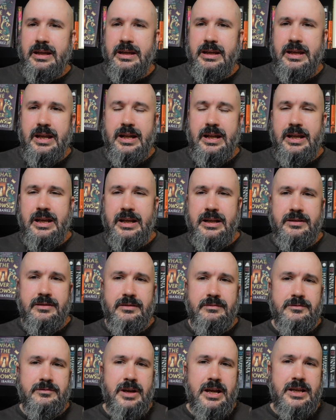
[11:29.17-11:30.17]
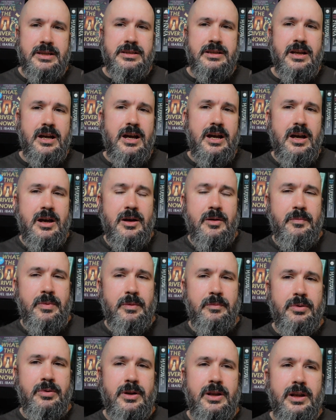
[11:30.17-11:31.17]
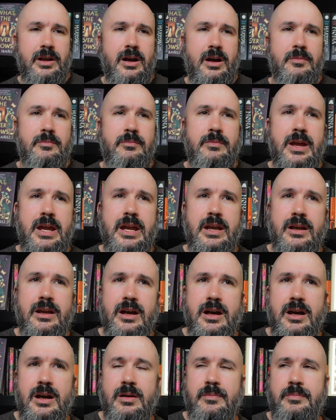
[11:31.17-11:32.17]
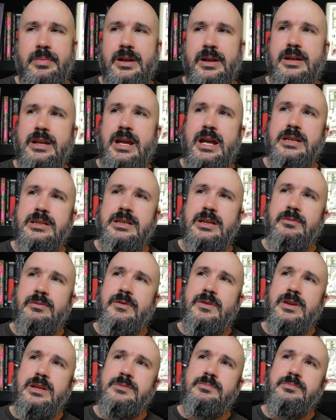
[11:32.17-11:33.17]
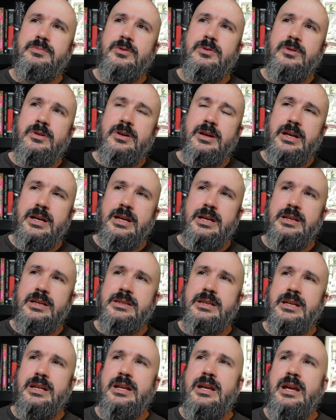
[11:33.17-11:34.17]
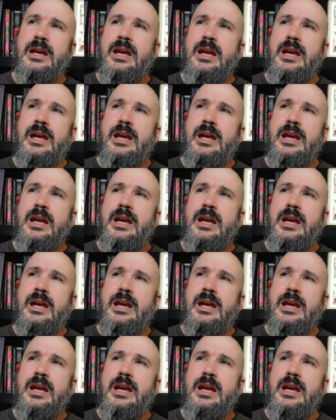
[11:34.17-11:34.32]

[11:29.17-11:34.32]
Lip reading: getting dressed up and putting on makeup and dancing with these boys, and